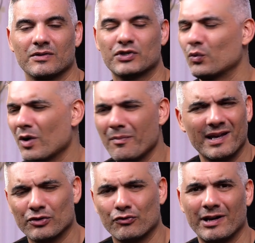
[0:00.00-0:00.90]
So what
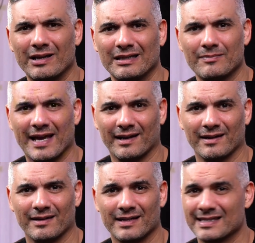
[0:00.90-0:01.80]
makes a great lead
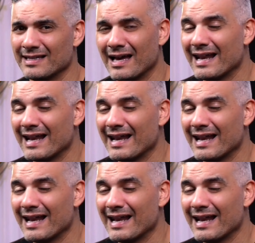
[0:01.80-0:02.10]
magnet? It's not